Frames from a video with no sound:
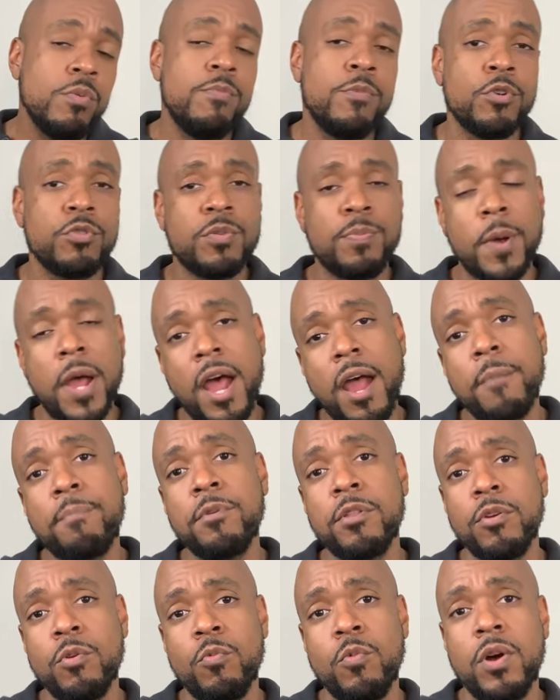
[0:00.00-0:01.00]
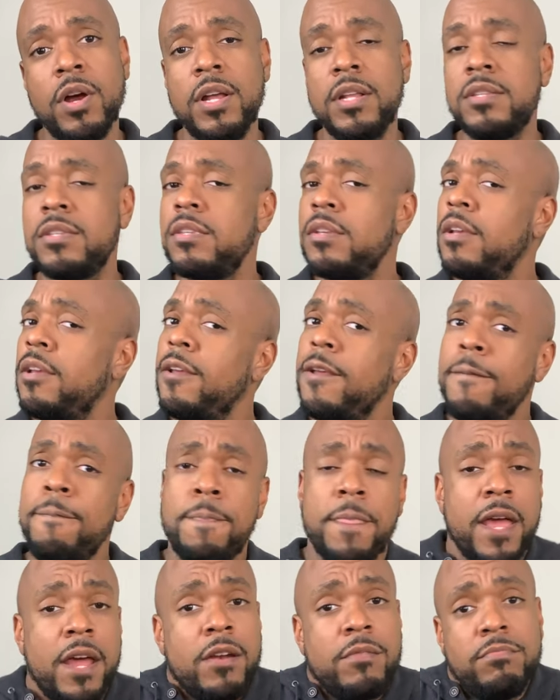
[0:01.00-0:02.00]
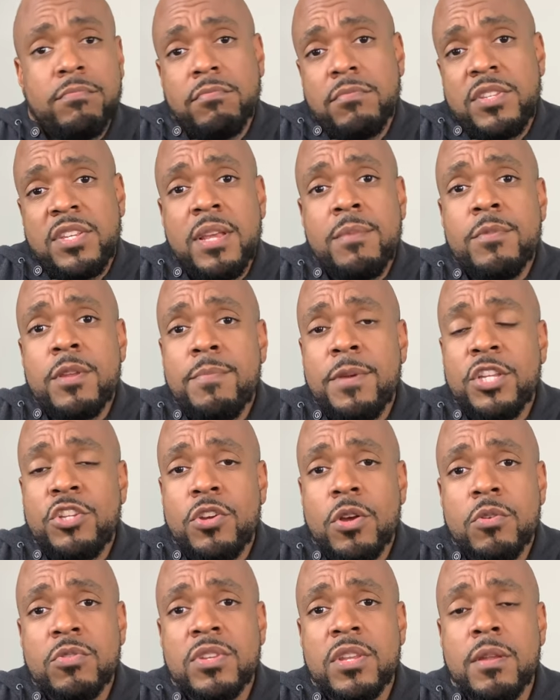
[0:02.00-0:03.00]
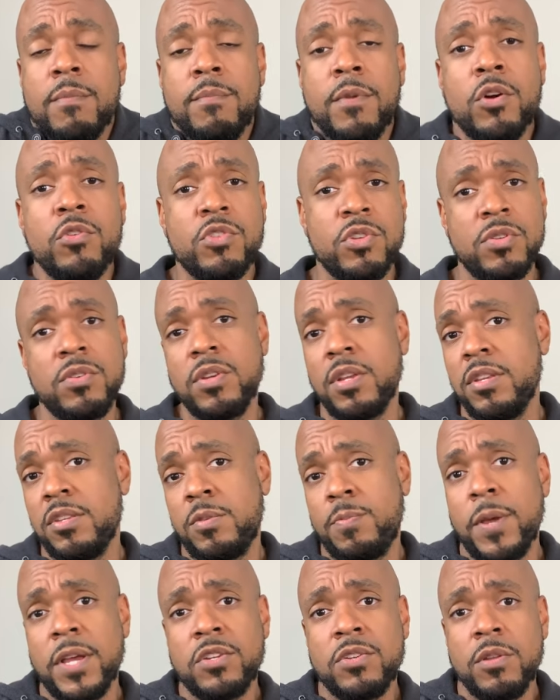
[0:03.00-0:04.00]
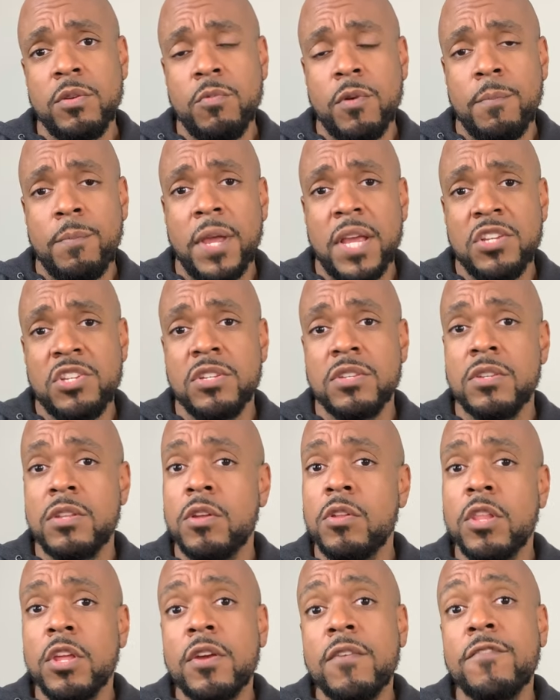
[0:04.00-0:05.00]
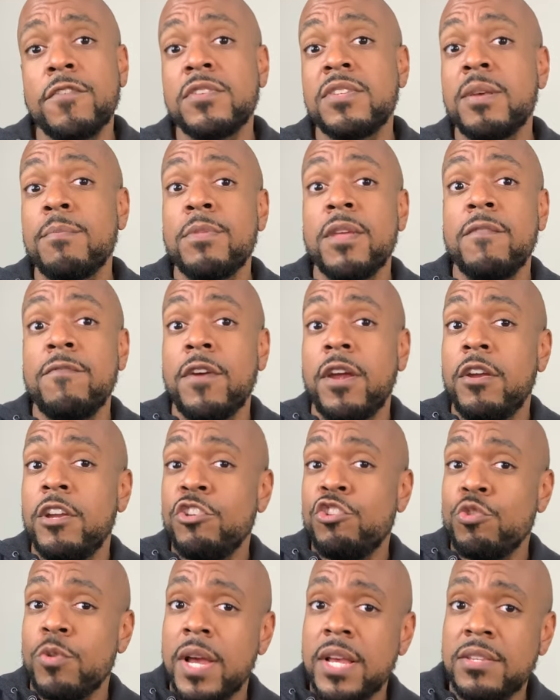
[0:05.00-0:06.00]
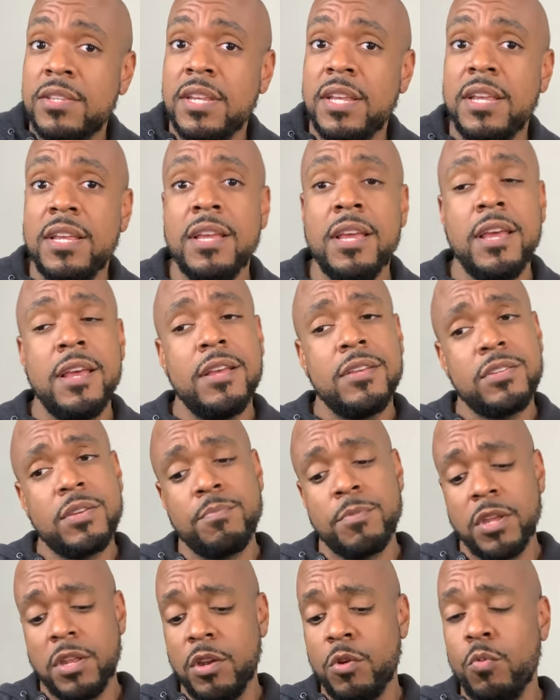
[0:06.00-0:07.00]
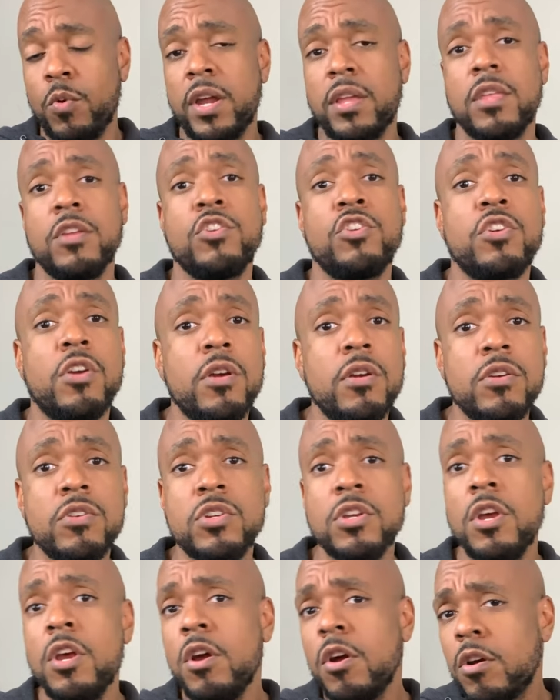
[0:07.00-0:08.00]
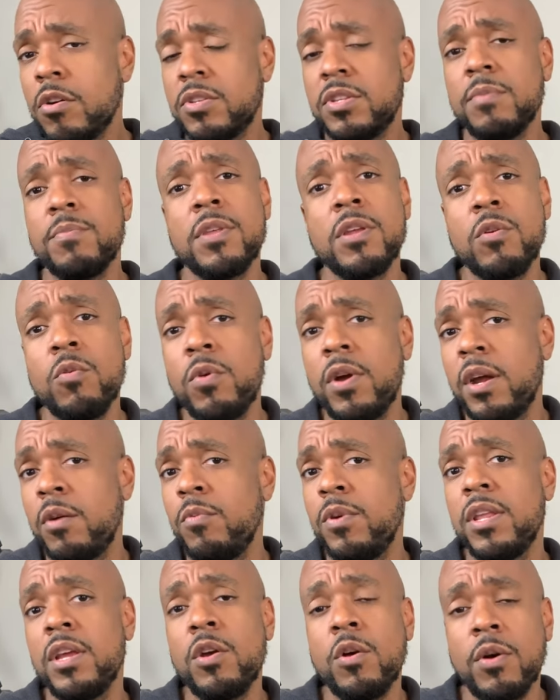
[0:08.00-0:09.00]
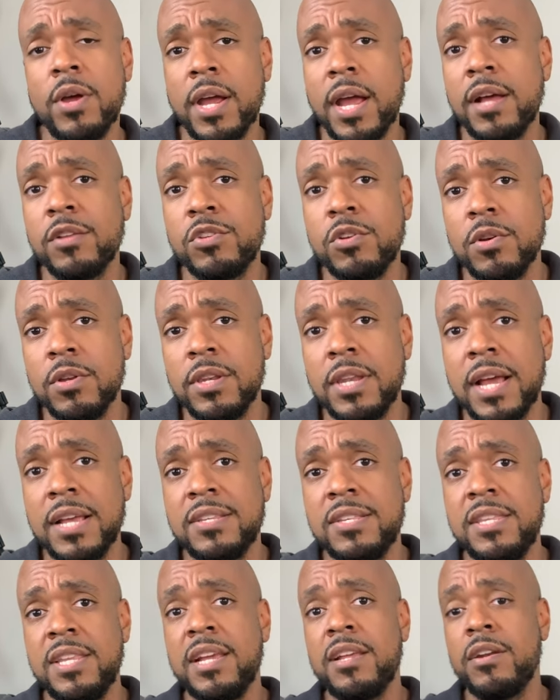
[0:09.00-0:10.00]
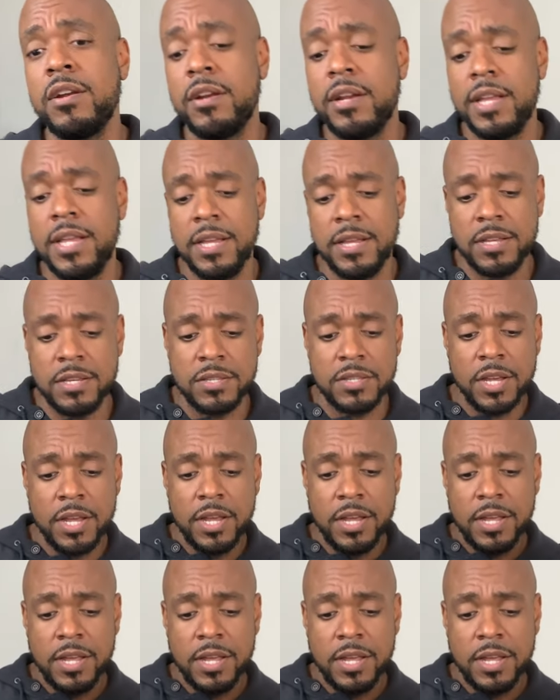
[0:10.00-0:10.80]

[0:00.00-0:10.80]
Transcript: most popular ones that seem to be chosen the most, especially when patients are looking for something very dressy, something to wear to church, or something to wear when they're going out to a nice dinner, is